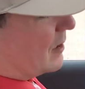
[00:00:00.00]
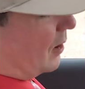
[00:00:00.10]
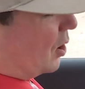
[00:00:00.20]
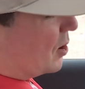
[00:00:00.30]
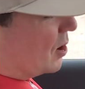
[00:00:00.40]

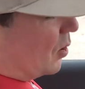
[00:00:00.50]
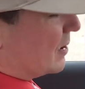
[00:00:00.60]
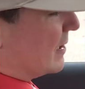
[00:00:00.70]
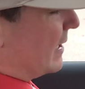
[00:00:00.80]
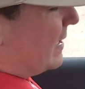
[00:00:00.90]
that look so
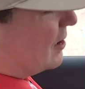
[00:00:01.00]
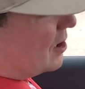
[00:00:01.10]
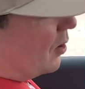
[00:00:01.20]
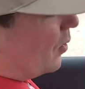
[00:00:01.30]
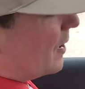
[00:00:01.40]
sleek
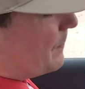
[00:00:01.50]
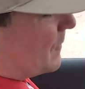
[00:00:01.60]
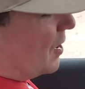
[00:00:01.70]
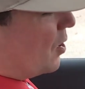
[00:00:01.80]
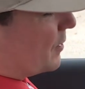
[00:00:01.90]
too.
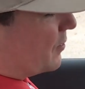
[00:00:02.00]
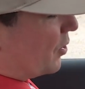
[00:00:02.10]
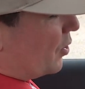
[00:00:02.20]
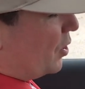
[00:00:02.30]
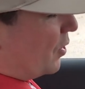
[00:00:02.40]
You go
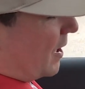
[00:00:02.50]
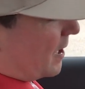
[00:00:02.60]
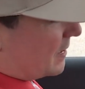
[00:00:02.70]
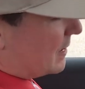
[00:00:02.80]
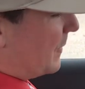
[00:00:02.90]
through, you can
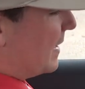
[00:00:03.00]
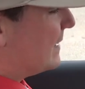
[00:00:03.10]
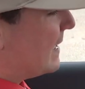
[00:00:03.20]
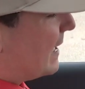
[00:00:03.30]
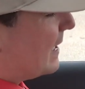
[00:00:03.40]
customize
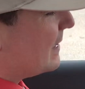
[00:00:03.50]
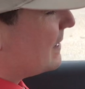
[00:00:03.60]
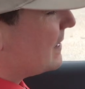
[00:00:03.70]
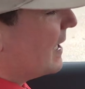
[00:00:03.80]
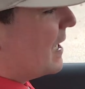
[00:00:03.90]

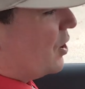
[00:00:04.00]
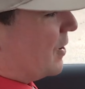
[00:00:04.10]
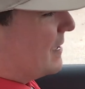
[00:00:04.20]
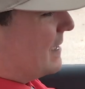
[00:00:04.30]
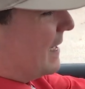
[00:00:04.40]
settings, you
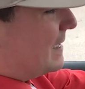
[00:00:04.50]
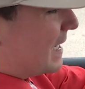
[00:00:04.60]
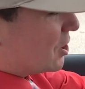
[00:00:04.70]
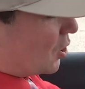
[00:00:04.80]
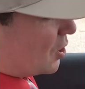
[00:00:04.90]
can see a
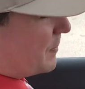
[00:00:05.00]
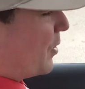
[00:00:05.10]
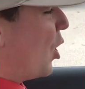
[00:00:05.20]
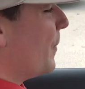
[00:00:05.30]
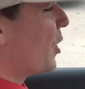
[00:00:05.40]
digital
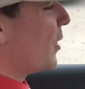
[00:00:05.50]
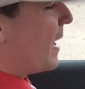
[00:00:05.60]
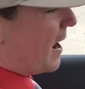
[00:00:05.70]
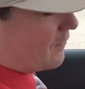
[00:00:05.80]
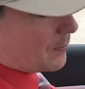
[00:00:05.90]
speedometer.
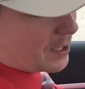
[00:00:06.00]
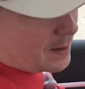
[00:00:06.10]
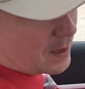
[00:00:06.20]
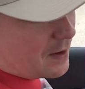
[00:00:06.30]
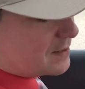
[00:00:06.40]
Everybody
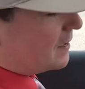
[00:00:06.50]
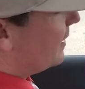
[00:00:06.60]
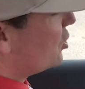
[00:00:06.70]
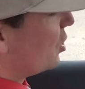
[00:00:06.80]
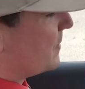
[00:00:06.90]
loves a
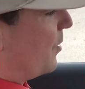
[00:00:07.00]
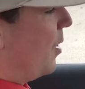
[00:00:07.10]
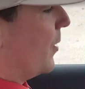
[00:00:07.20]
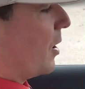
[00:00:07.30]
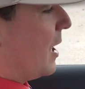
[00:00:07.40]
digital
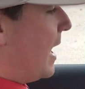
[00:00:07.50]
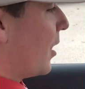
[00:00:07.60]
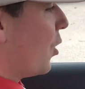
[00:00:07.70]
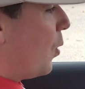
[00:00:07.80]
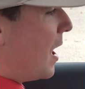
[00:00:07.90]
speedometer. I
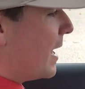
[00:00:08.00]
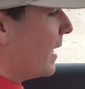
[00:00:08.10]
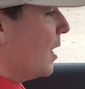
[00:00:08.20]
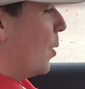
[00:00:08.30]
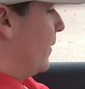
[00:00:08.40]
don't know why,
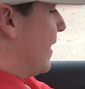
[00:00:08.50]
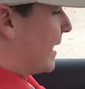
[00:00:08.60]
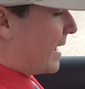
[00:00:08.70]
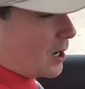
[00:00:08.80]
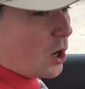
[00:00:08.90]
we've
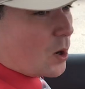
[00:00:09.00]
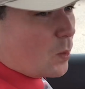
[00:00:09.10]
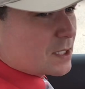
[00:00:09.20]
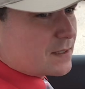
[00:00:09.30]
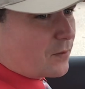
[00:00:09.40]
had analog
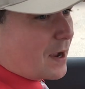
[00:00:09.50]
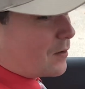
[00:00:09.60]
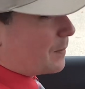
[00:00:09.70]
ones forever,